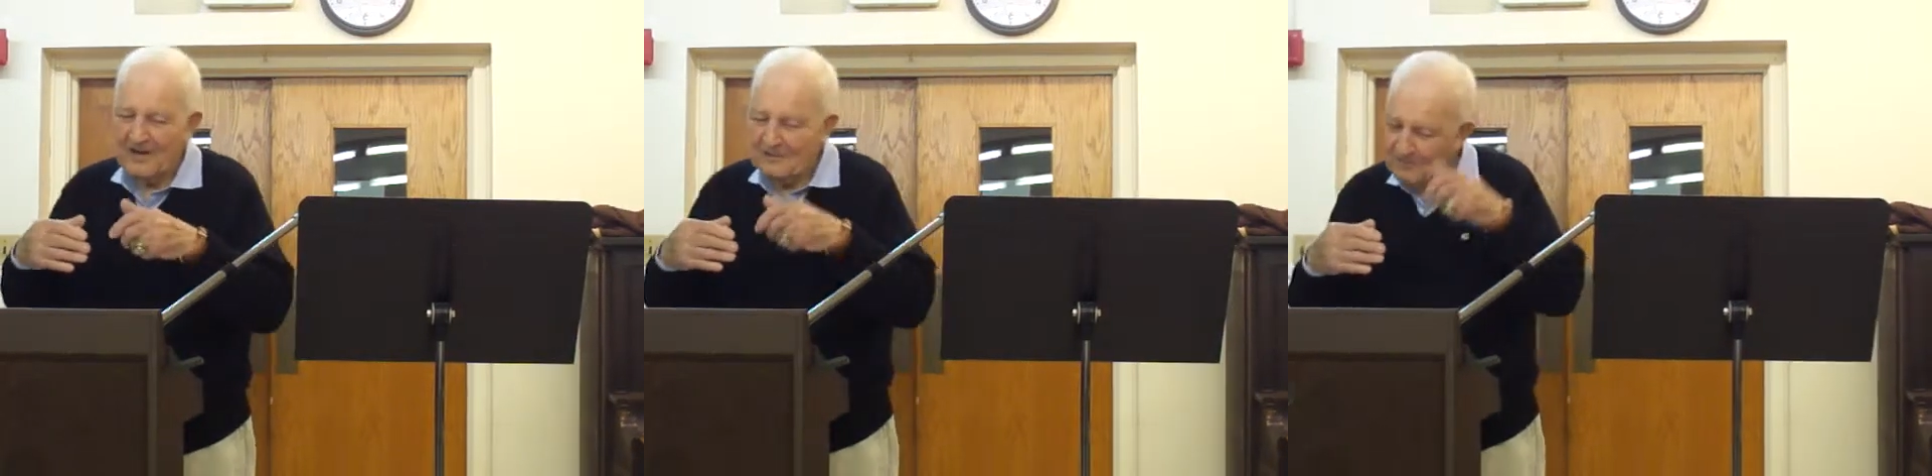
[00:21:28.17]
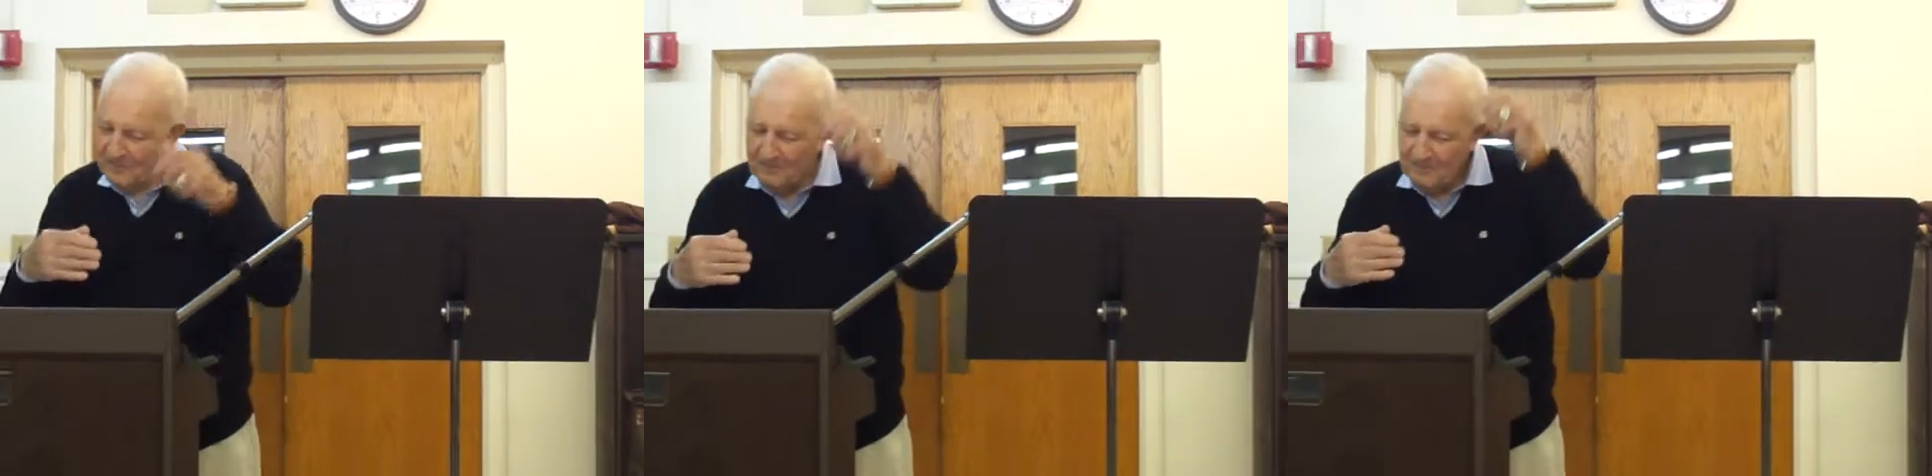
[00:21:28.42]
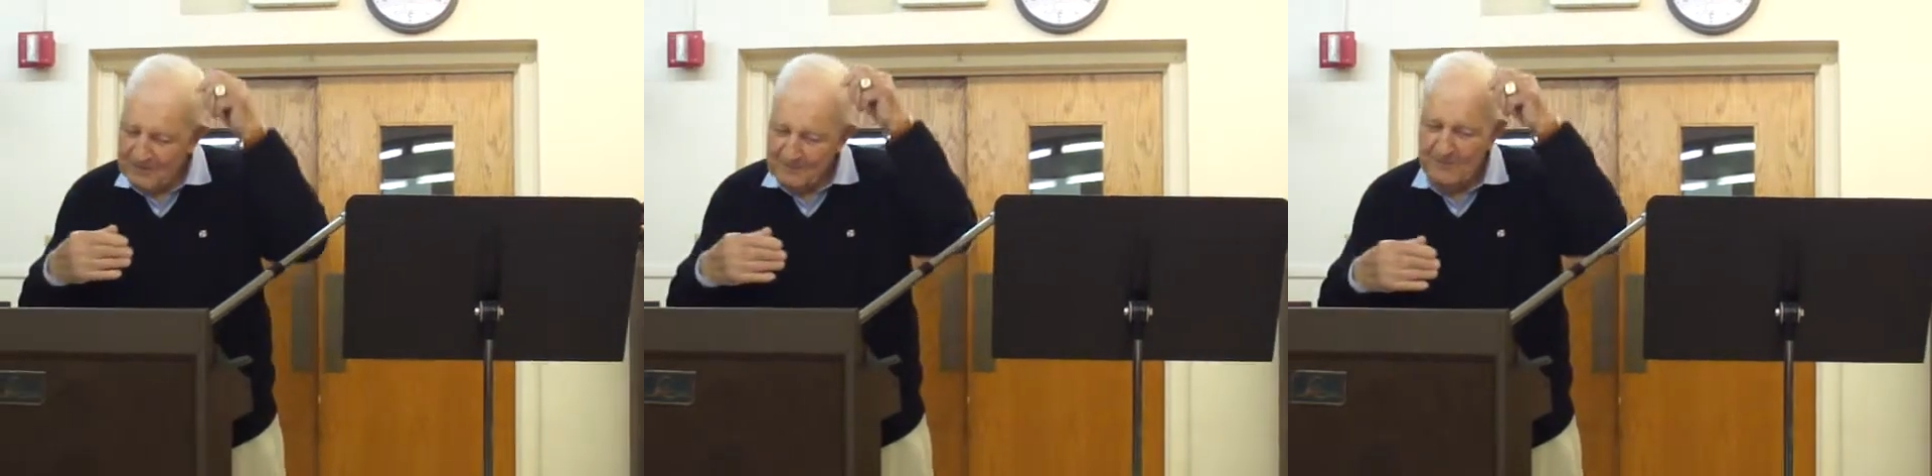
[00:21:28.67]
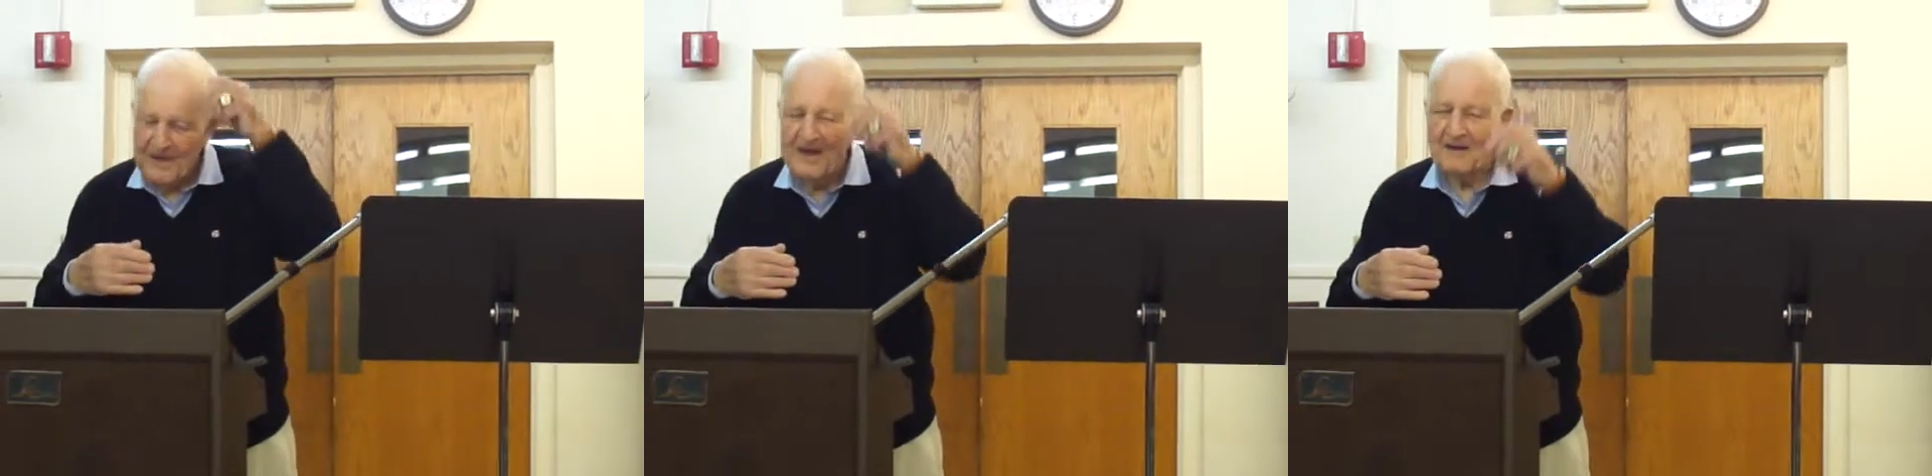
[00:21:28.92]
I put my
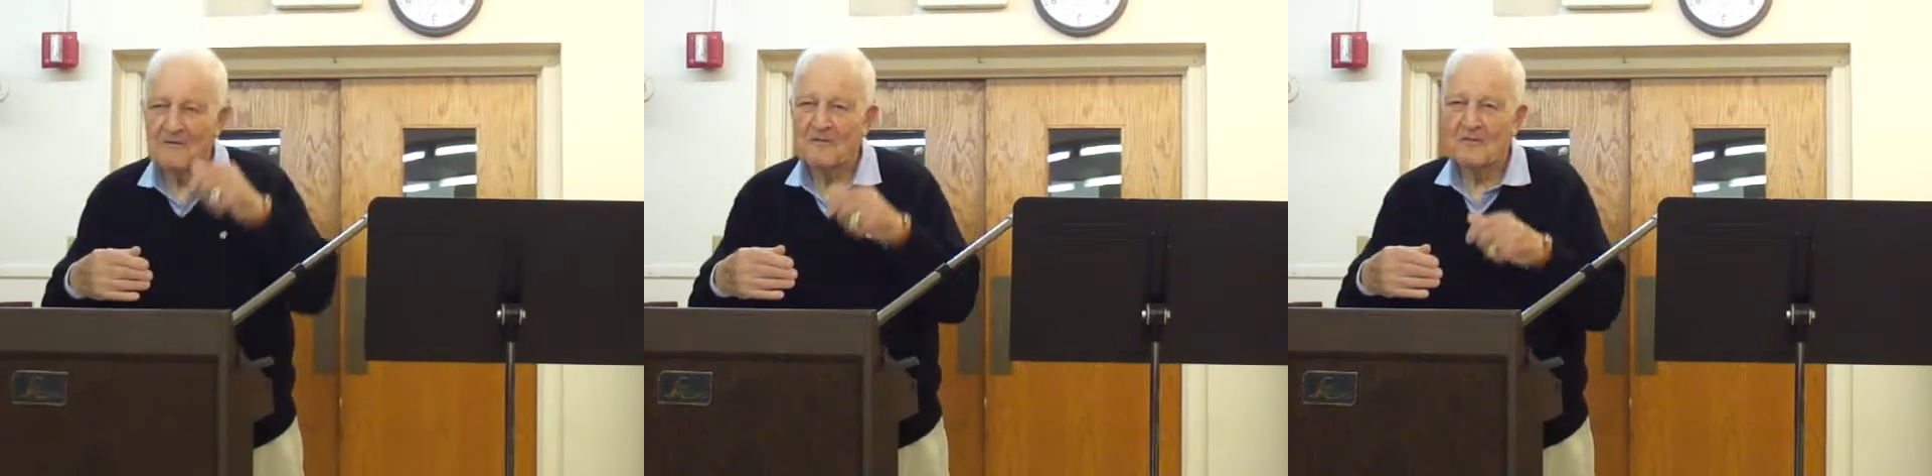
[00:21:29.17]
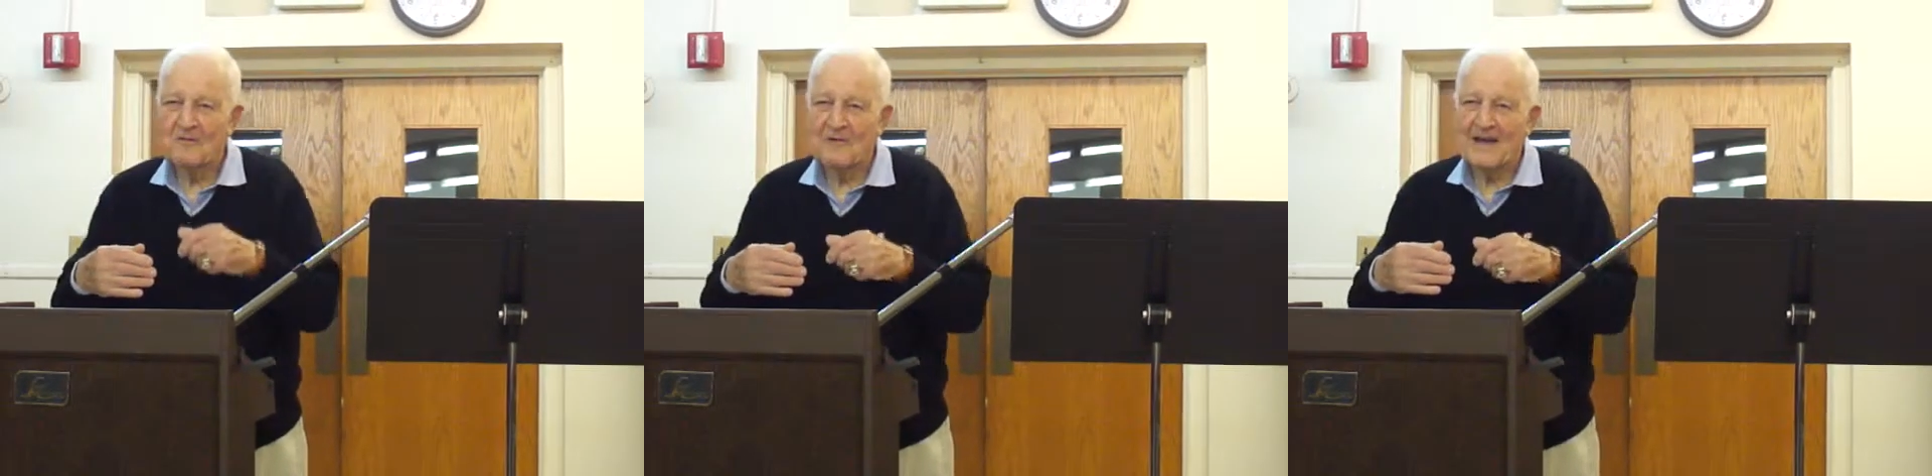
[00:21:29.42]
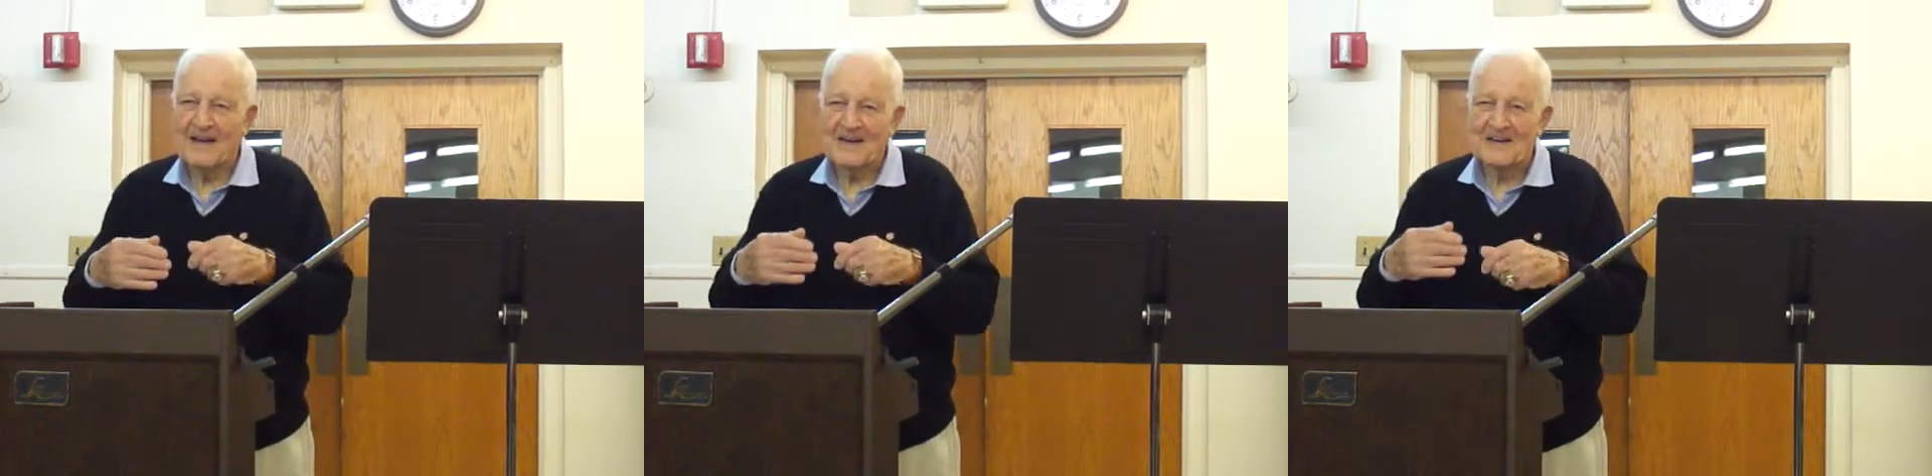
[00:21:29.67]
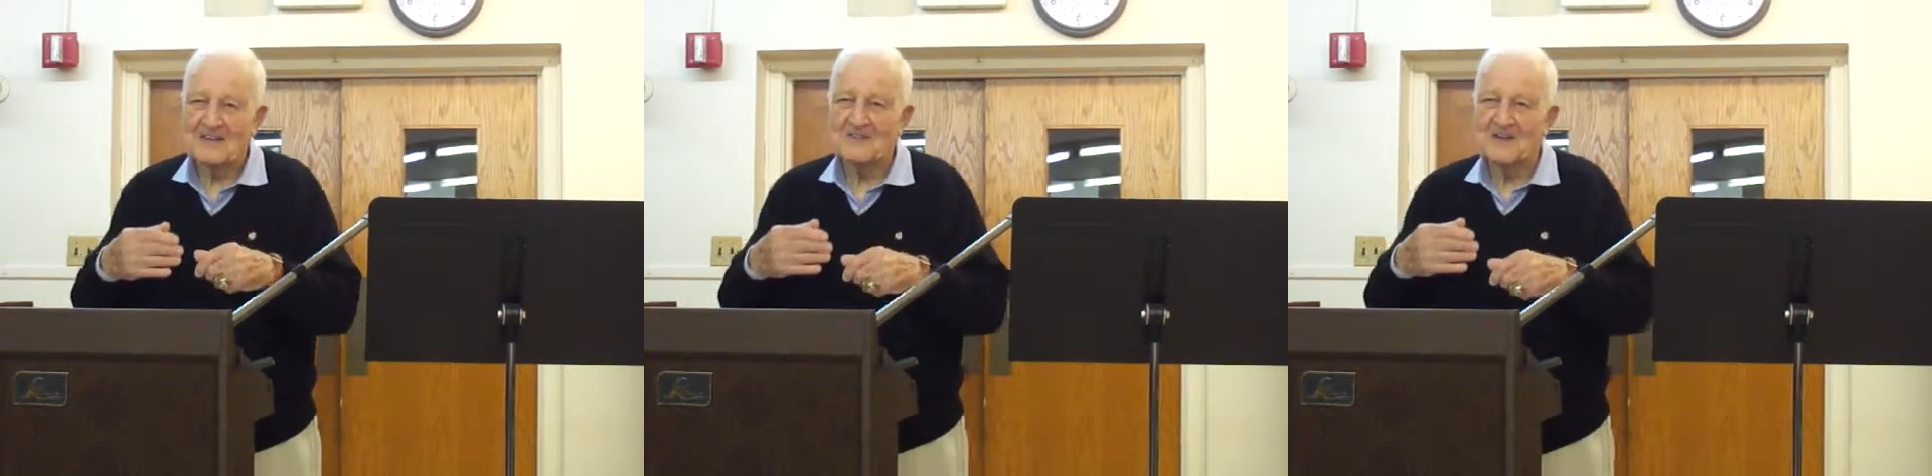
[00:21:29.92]
head over the
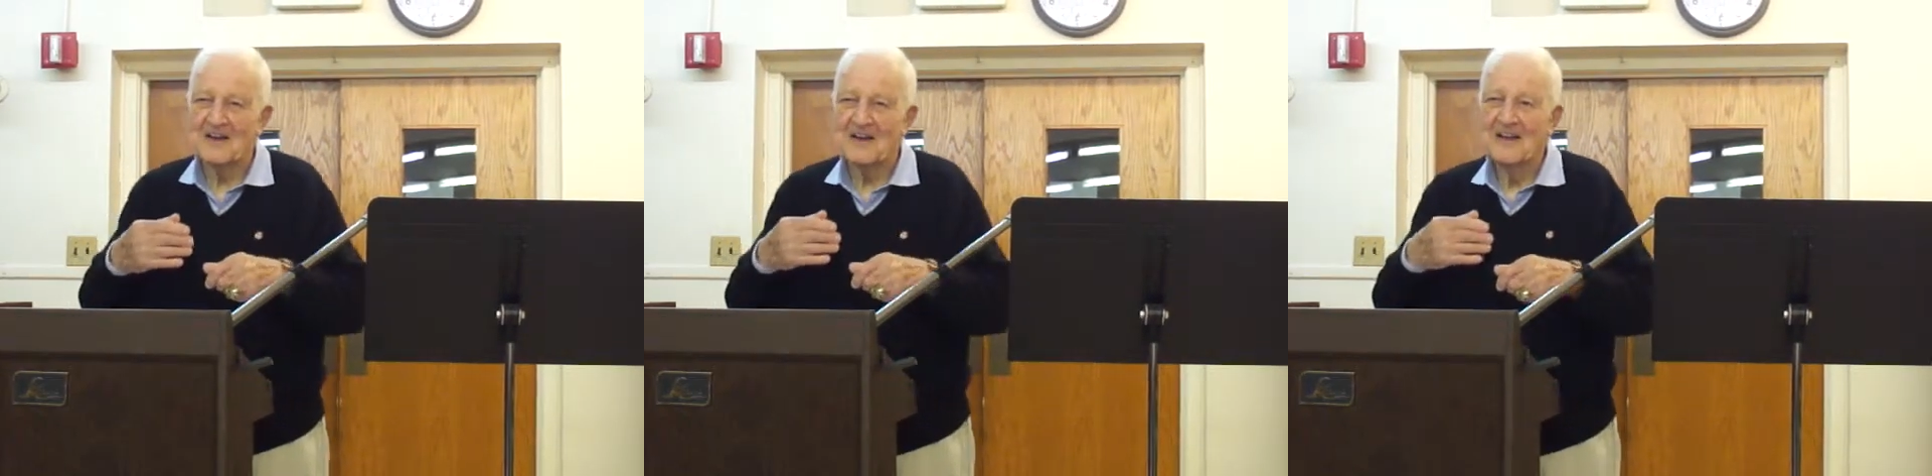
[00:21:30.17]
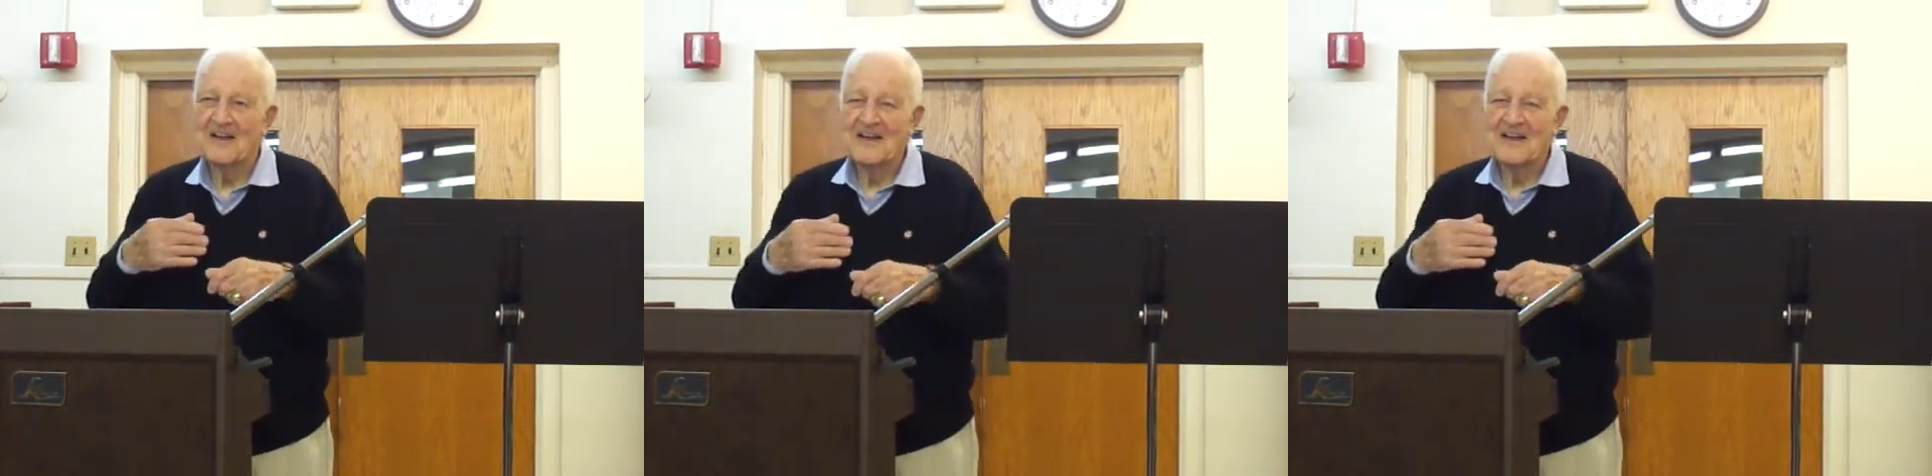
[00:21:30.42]
blanket. I said,